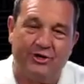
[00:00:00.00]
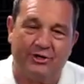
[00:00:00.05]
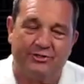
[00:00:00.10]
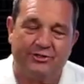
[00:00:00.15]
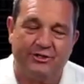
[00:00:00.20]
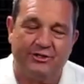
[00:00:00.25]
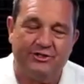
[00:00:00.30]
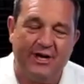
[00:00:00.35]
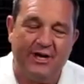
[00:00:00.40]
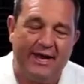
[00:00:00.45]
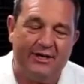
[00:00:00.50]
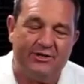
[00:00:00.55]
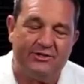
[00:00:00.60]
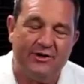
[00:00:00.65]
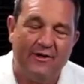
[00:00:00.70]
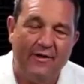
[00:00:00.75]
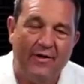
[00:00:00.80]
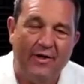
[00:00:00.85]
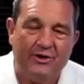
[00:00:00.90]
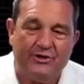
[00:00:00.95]
change.
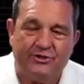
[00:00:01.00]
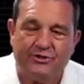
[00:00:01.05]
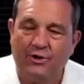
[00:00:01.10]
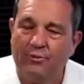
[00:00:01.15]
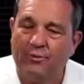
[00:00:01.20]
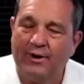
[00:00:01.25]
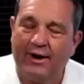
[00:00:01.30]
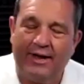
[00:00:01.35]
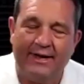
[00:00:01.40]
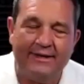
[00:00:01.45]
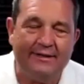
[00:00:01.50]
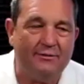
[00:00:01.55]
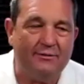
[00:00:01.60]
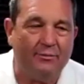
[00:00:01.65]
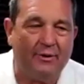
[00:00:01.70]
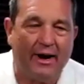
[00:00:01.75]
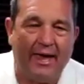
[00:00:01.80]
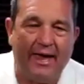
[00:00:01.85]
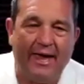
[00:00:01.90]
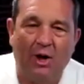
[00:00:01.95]
So when
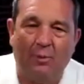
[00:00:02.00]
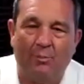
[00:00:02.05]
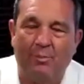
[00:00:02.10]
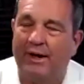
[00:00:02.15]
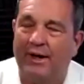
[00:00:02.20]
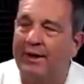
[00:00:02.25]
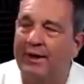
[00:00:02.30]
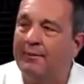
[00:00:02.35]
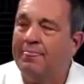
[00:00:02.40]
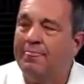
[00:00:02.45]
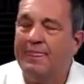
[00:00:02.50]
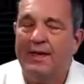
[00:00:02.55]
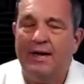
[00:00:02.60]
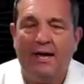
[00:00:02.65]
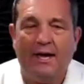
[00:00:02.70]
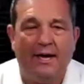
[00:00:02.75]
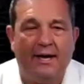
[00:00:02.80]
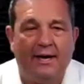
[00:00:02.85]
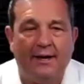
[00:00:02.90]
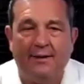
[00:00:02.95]
I help a
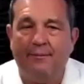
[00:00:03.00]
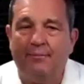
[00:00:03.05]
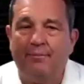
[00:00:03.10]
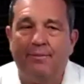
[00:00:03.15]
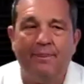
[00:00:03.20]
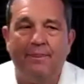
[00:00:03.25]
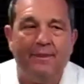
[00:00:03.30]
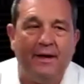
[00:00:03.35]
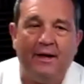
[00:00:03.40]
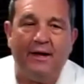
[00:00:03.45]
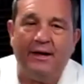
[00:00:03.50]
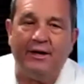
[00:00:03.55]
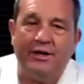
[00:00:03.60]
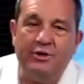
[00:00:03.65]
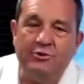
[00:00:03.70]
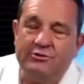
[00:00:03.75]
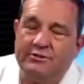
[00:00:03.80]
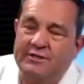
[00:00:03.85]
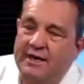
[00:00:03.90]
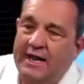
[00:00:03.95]

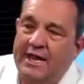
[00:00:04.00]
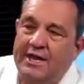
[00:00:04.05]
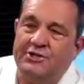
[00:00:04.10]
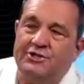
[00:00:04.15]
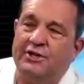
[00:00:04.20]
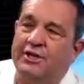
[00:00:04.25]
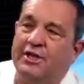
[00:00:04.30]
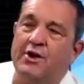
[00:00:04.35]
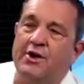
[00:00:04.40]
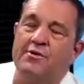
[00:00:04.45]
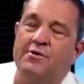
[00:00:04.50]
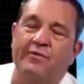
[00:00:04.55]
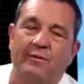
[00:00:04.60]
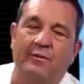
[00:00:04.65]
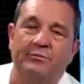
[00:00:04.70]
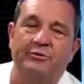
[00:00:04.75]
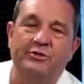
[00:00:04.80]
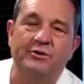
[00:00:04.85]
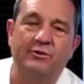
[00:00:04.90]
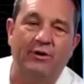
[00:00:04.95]
Houston agent go from
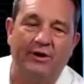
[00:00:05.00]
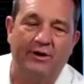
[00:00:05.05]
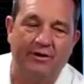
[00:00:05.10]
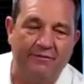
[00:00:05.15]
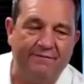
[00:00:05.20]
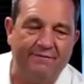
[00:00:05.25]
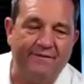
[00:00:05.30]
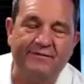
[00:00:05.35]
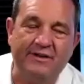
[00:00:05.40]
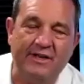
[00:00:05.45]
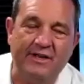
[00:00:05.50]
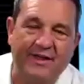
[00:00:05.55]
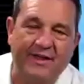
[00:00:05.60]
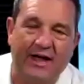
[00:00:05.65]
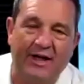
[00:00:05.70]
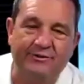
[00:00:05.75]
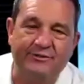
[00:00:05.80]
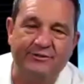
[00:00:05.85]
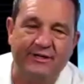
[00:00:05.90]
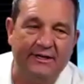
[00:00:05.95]

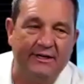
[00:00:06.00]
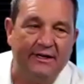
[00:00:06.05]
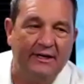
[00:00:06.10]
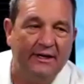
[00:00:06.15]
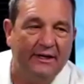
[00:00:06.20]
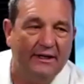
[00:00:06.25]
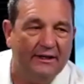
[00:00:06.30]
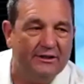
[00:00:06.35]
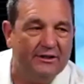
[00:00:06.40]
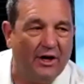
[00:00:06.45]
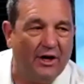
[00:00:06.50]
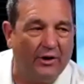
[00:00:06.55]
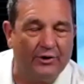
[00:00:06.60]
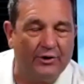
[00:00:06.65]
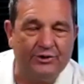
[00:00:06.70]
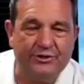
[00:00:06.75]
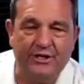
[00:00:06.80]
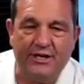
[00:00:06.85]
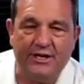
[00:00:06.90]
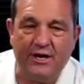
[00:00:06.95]
$250,000 a
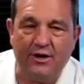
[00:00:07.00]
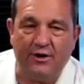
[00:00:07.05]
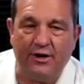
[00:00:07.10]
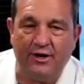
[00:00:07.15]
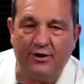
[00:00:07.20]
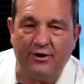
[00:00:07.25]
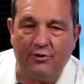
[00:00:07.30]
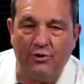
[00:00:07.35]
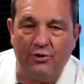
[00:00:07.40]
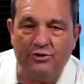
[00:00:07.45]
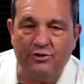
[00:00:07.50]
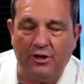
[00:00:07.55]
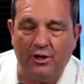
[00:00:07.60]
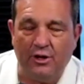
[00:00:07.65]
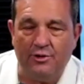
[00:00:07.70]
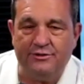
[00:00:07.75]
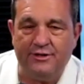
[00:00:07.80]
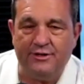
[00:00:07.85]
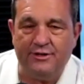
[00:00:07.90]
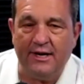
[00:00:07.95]
year in gross
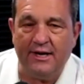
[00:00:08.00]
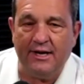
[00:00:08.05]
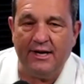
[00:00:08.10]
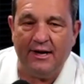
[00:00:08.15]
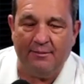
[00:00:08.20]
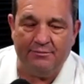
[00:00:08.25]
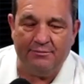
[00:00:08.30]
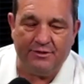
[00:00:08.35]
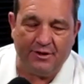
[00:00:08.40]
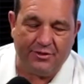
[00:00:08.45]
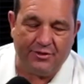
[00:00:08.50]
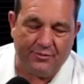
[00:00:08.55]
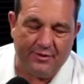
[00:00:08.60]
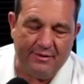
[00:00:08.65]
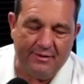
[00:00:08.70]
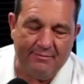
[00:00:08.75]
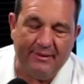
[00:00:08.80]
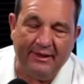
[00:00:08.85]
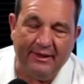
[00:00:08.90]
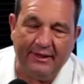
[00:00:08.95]
closed income to $3
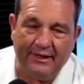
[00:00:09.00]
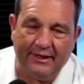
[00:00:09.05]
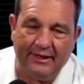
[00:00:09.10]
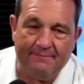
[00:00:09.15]
million,